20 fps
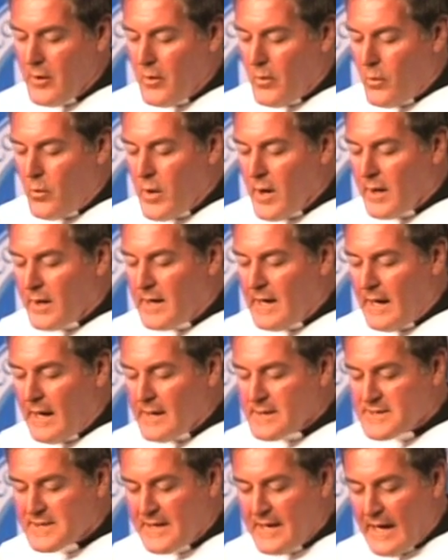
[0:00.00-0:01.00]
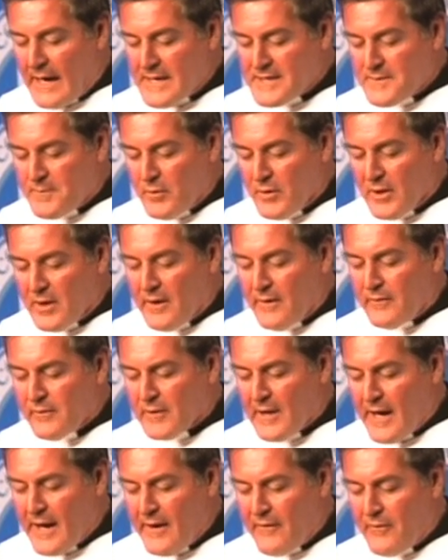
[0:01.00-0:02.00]
where God's gospel of
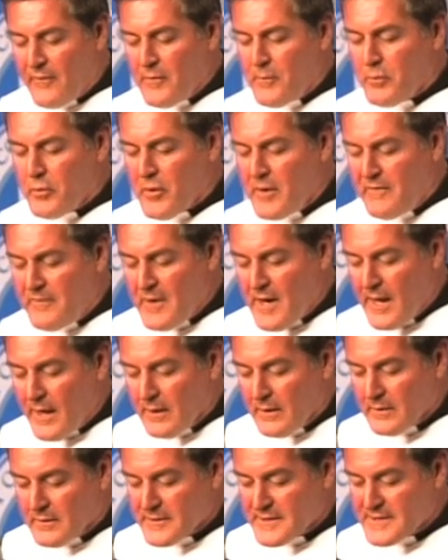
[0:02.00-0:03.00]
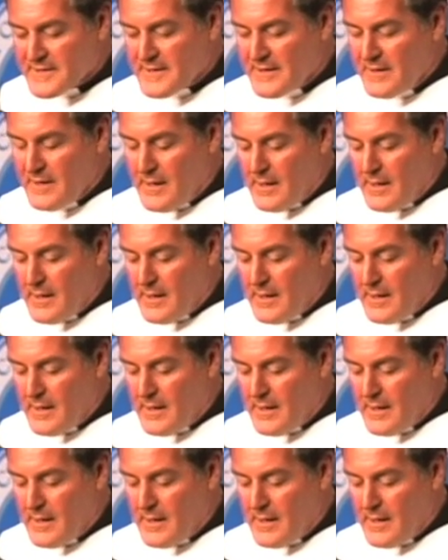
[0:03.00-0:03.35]
life prevails